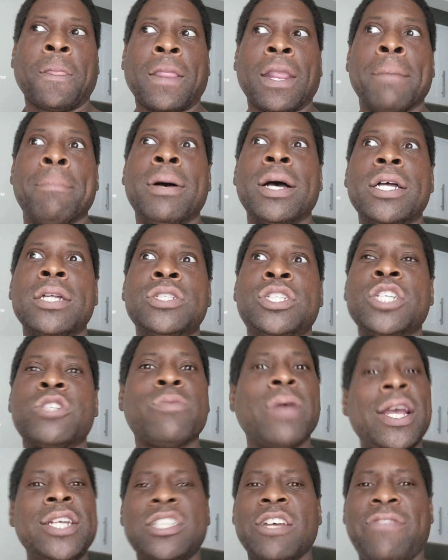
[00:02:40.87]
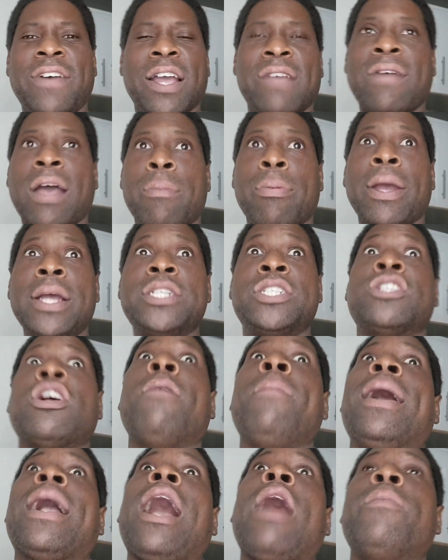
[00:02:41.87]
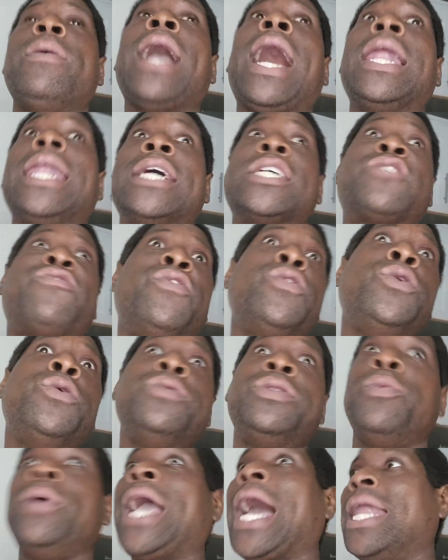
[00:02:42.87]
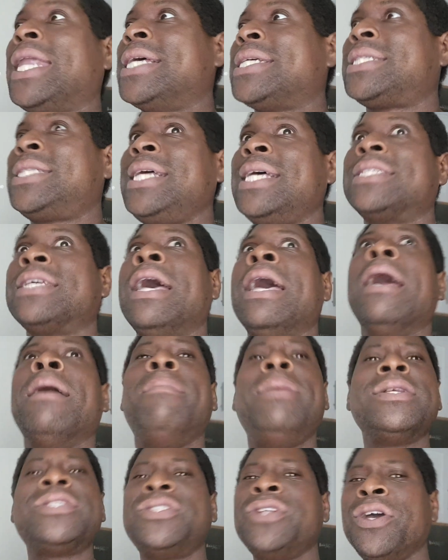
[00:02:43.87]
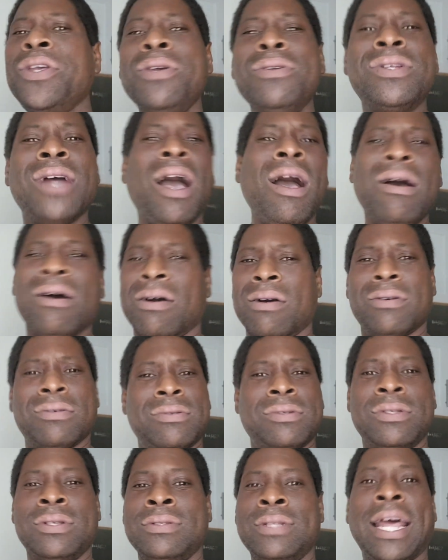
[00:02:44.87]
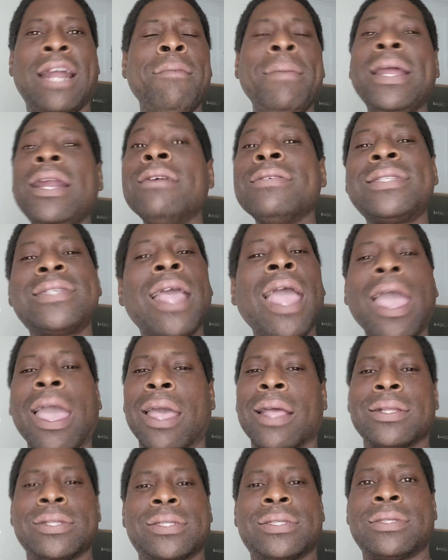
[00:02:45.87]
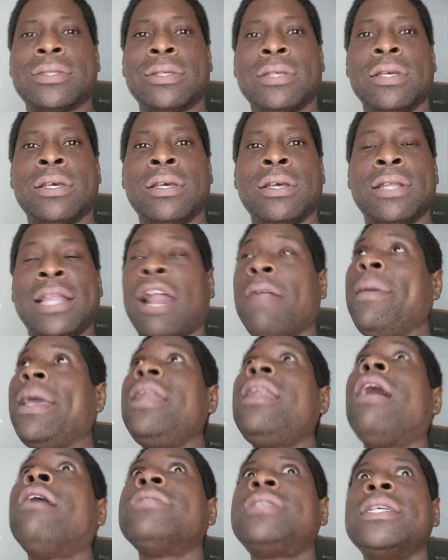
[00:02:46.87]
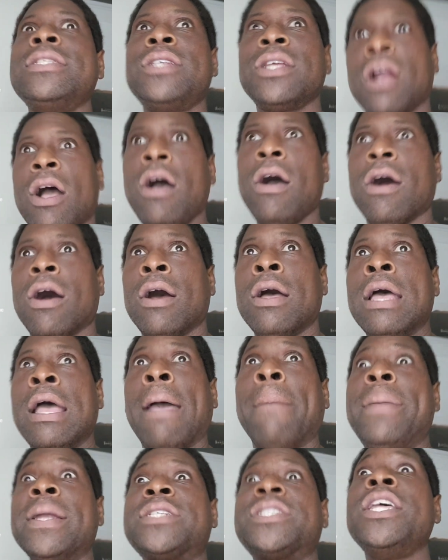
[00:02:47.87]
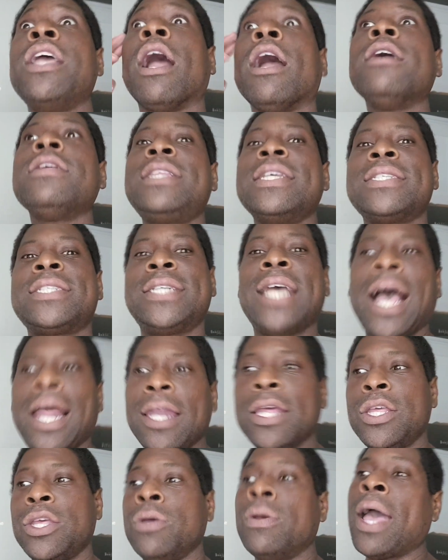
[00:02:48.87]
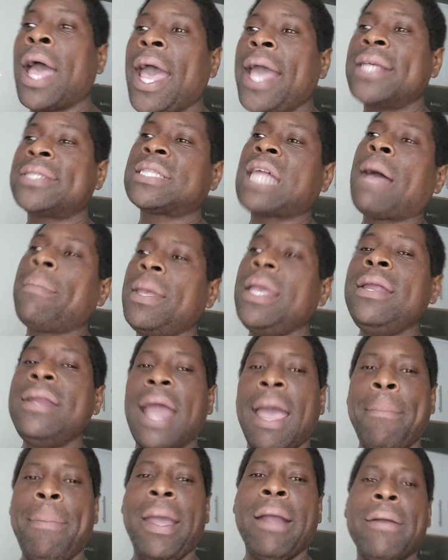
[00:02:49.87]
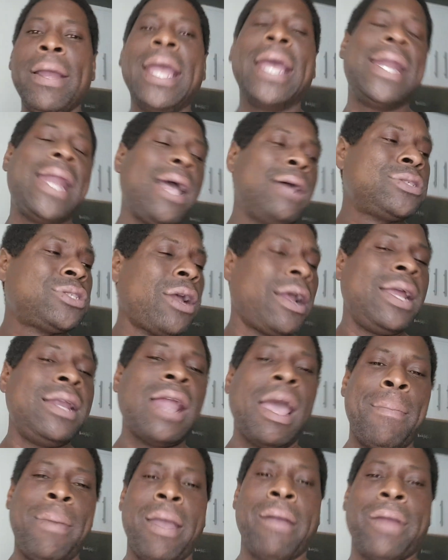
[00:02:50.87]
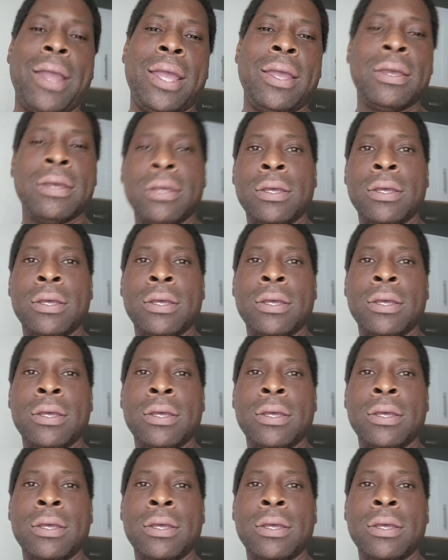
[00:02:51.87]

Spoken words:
But just raise your fucking vibration. Oh my God, we got less food. We got less this. Bitch, no, you don't. That don't make no sense. That don't make no sense at all. Bitch, the earth is telling you, hey, stop eating that berry and now start eating that berry.